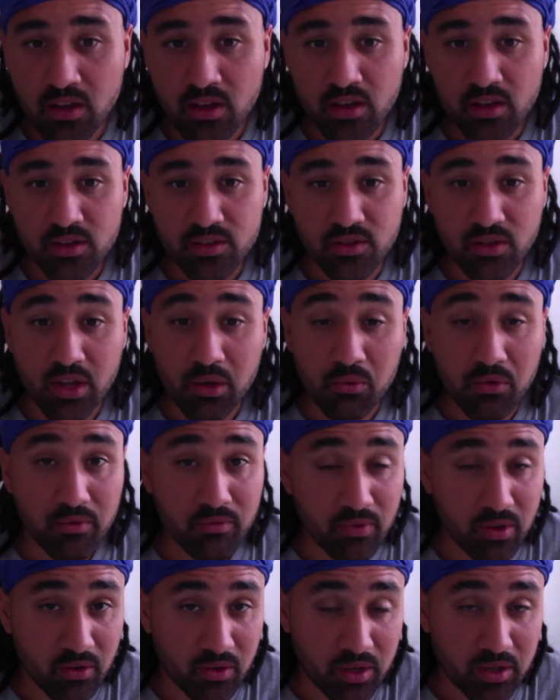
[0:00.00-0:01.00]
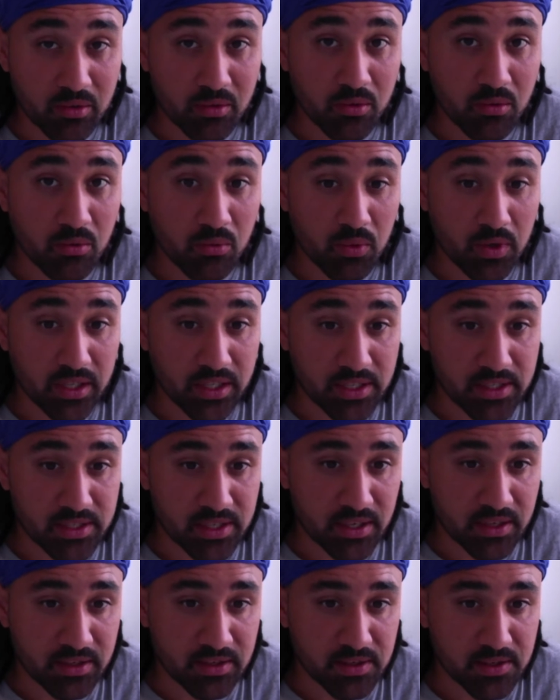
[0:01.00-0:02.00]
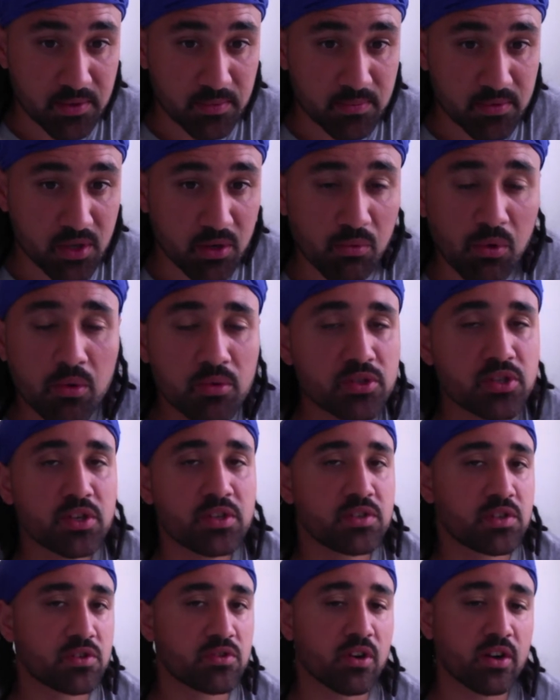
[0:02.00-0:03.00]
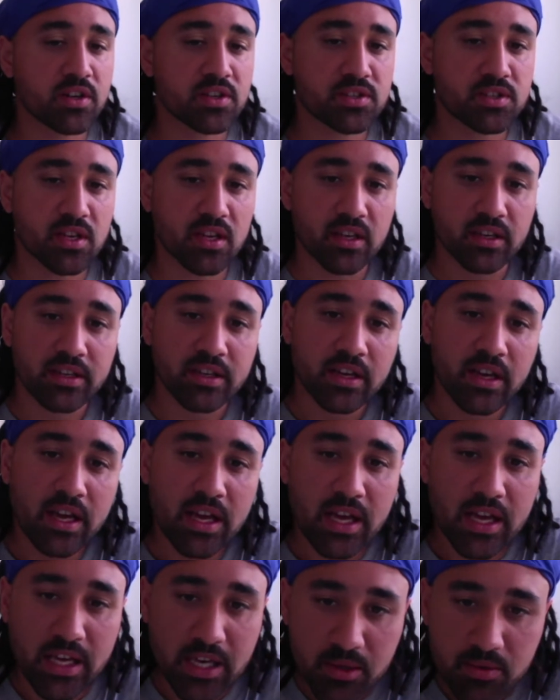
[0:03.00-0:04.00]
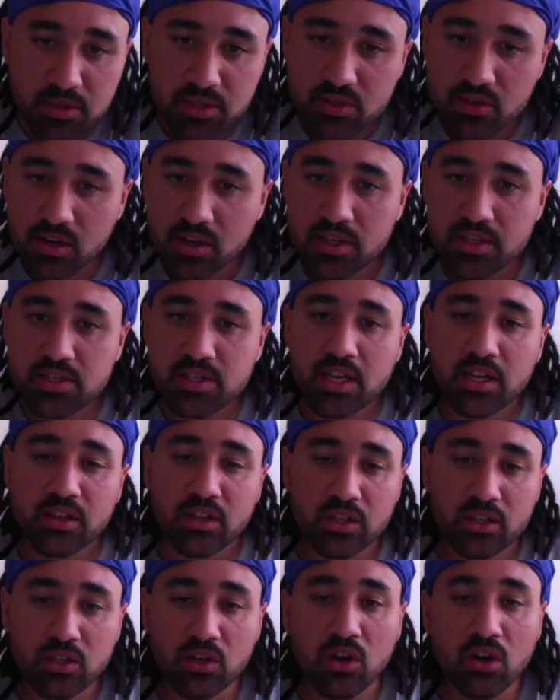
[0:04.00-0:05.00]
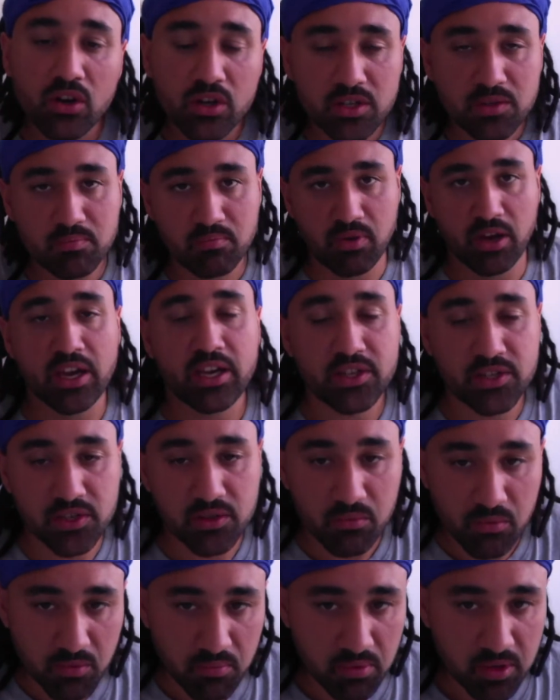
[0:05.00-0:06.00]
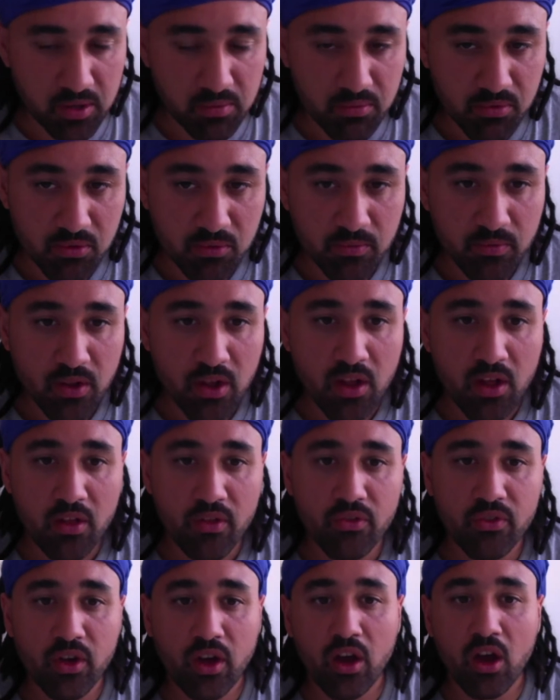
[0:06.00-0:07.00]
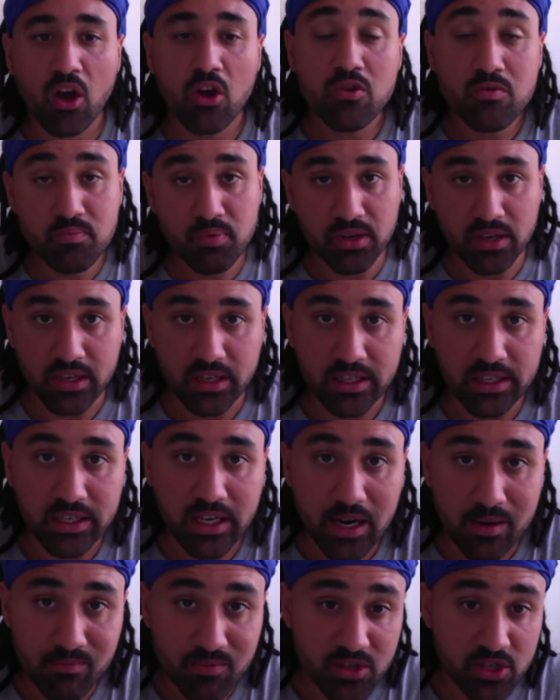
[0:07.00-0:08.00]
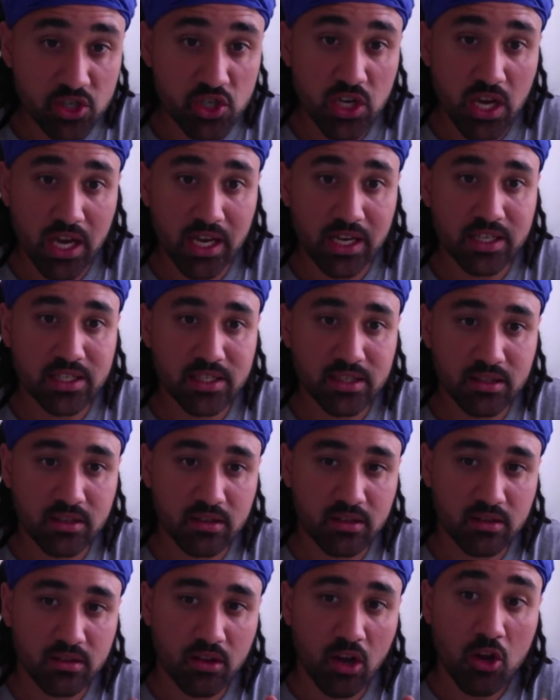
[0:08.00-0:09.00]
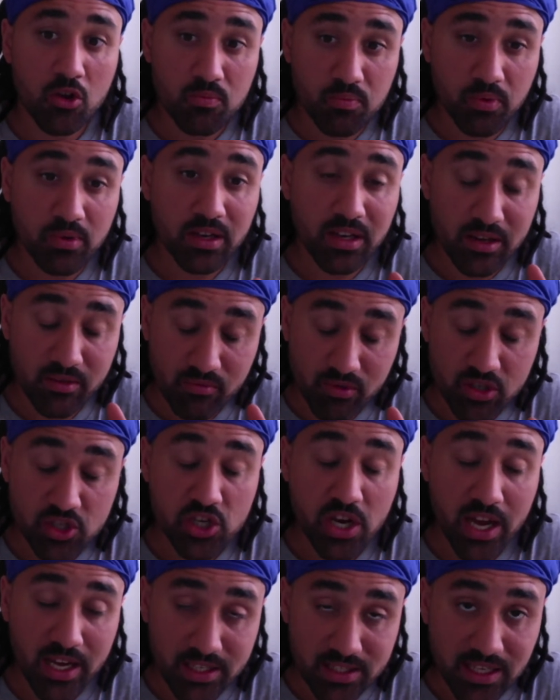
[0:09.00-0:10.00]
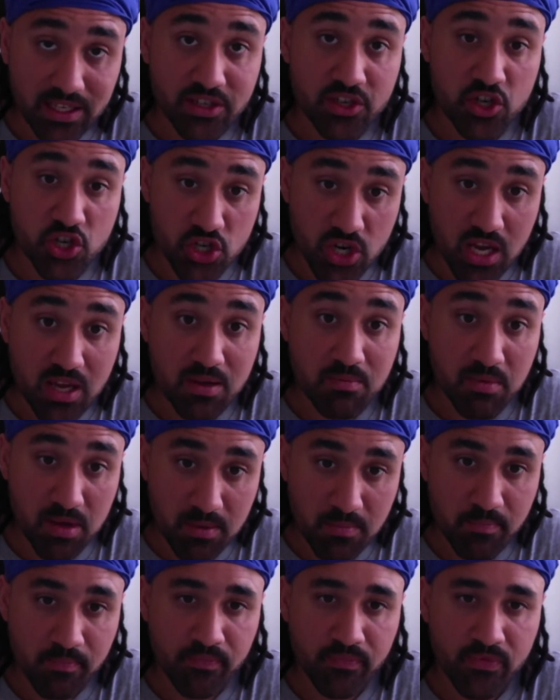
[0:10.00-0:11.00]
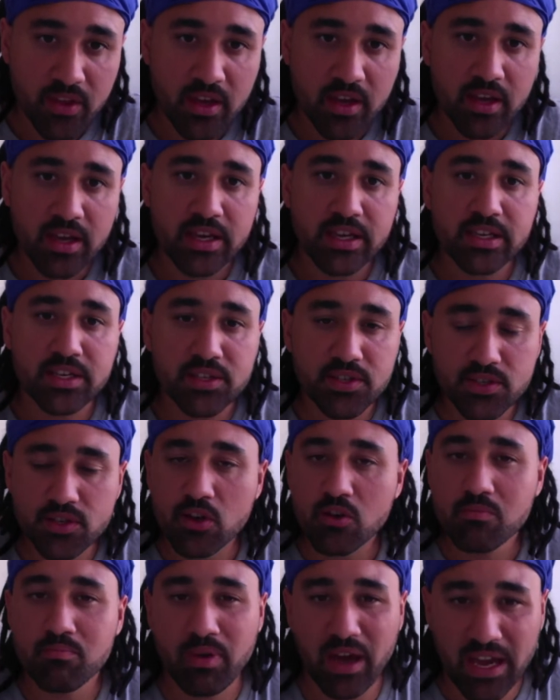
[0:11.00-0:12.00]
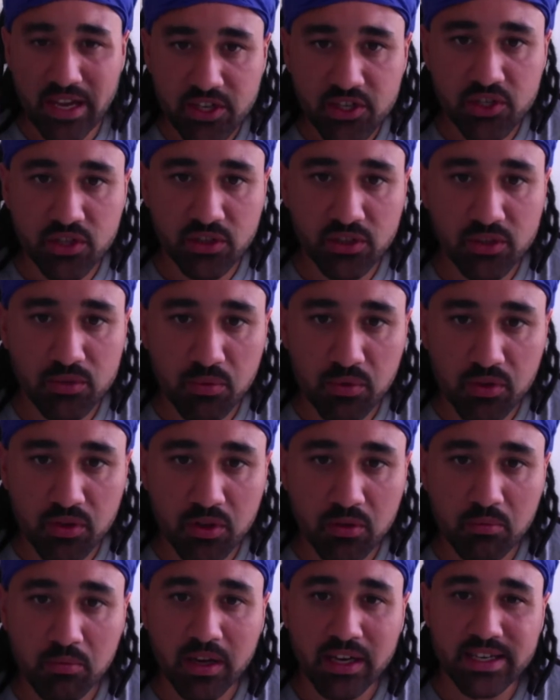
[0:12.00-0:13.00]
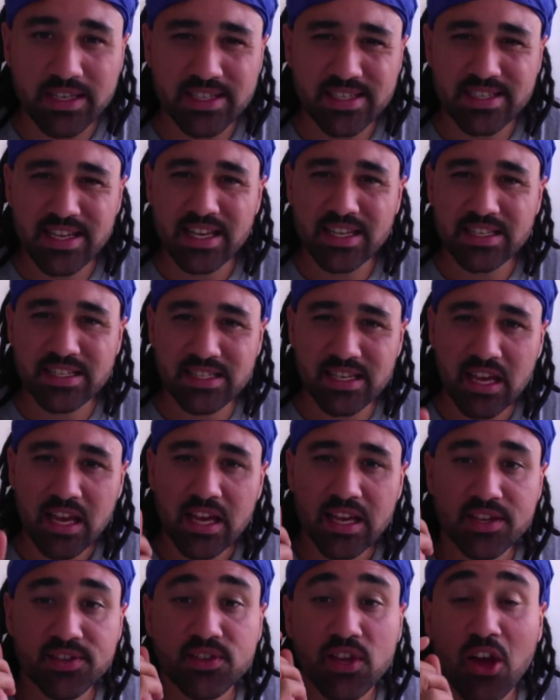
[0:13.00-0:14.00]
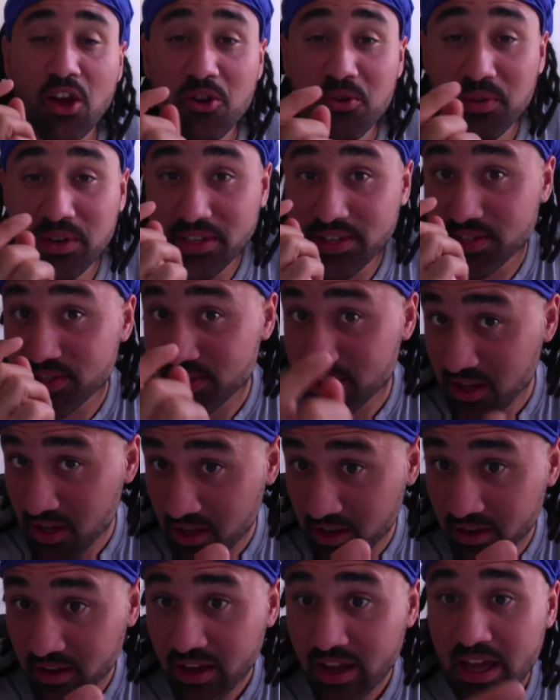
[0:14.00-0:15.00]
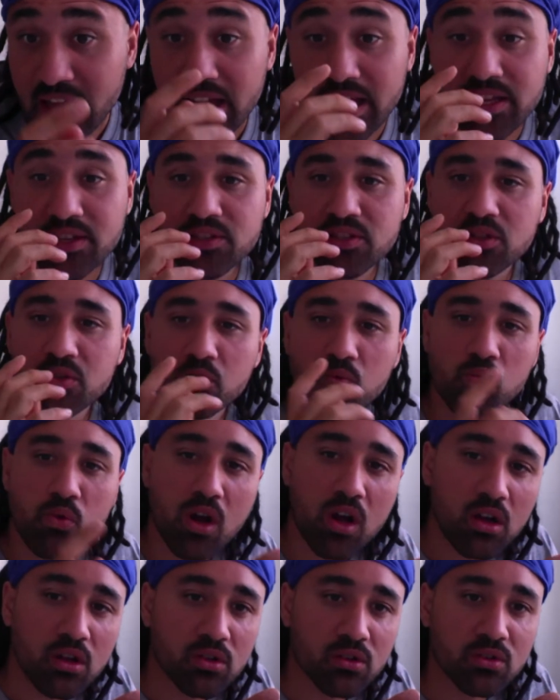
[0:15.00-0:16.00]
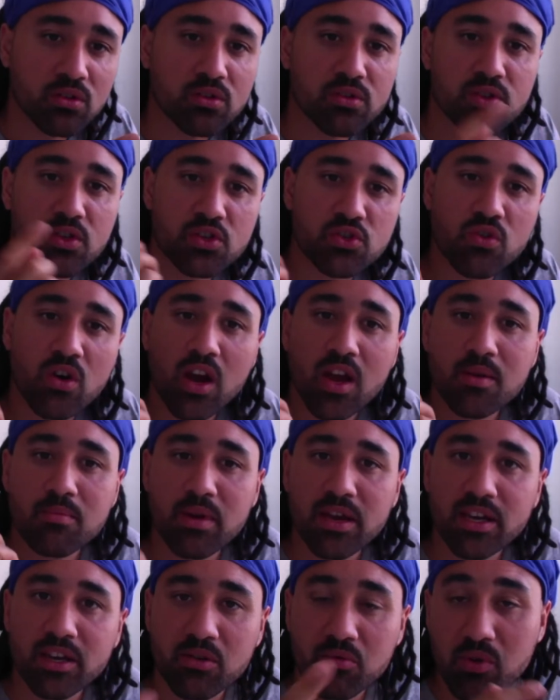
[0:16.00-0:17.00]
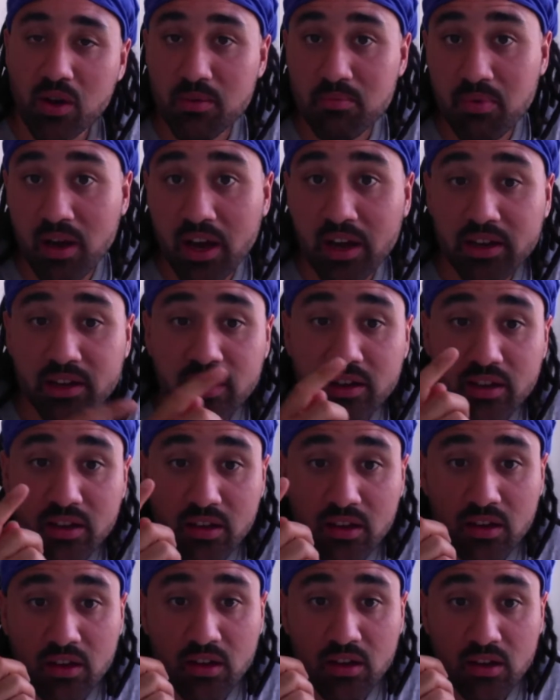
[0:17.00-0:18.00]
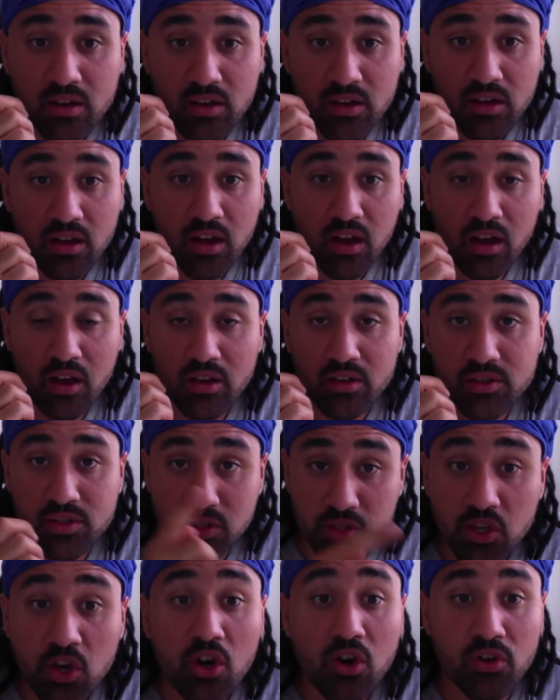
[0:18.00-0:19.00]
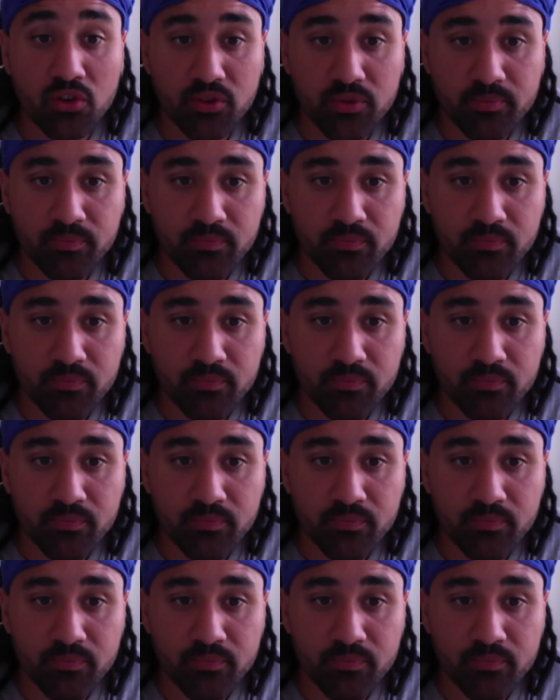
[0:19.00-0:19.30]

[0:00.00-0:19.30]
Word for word: So they were very wicked tenants. So what was Jesus trying to say? He was trying to say that God is patient with people that openly and reject, openly reject and shame him he is so patient with them and he sends his only son into the world to try and make a way back uh, to God.